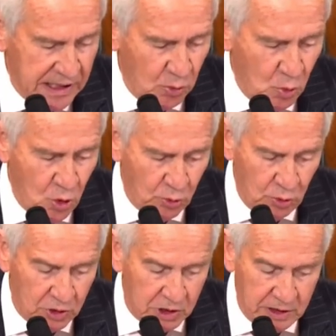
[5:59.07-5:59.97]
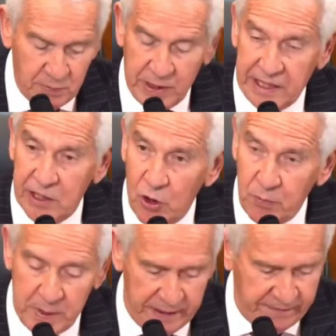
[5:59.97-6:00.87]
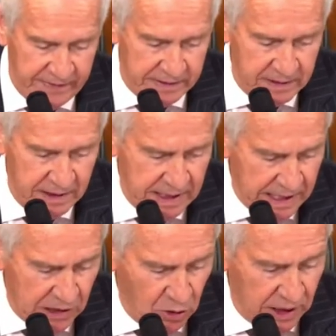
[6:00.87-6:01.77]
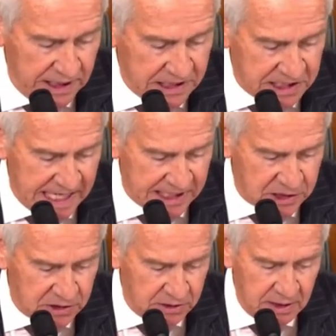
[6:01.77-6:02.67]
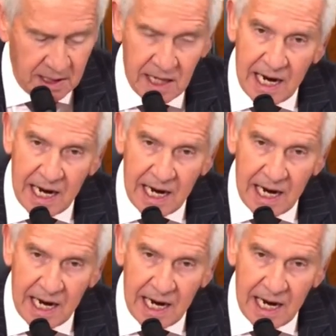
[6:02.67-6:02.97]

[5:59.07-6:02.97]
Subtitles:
that war could bring no benefit and only disaster."